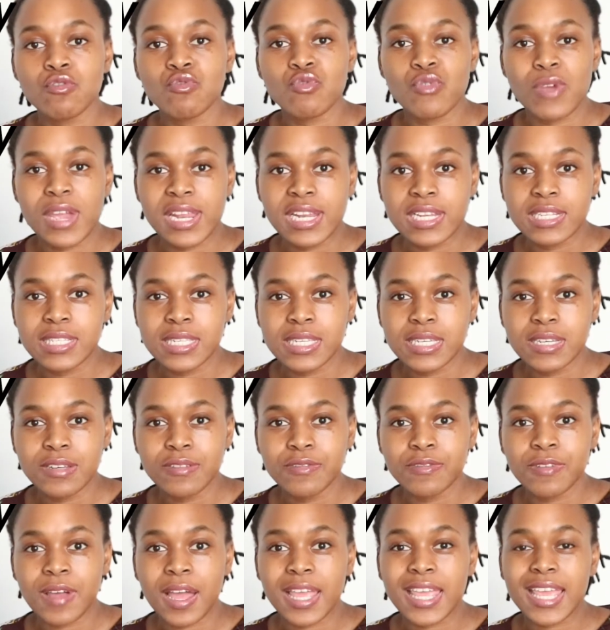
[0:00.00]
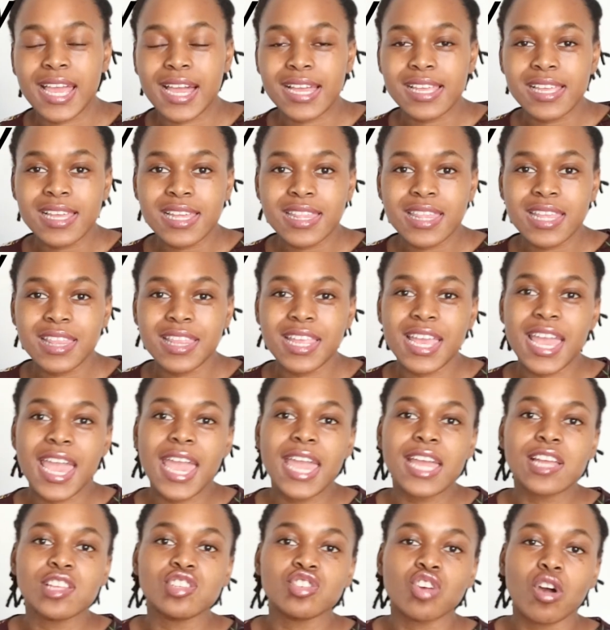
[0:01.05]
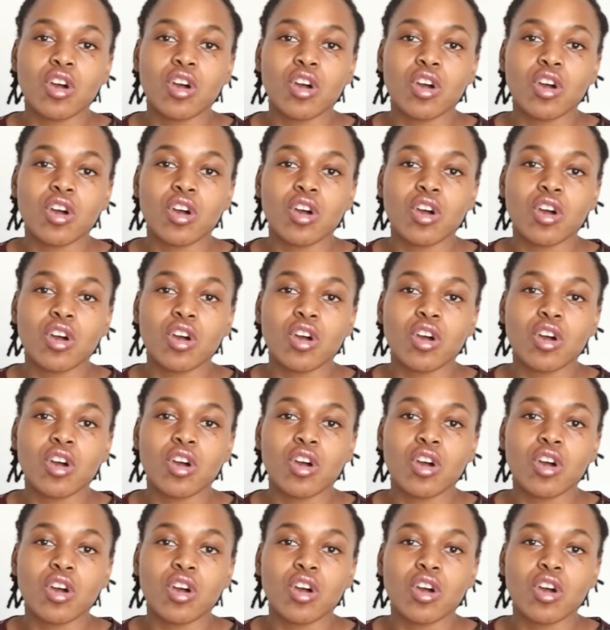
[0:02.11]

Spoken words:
relative younger than the age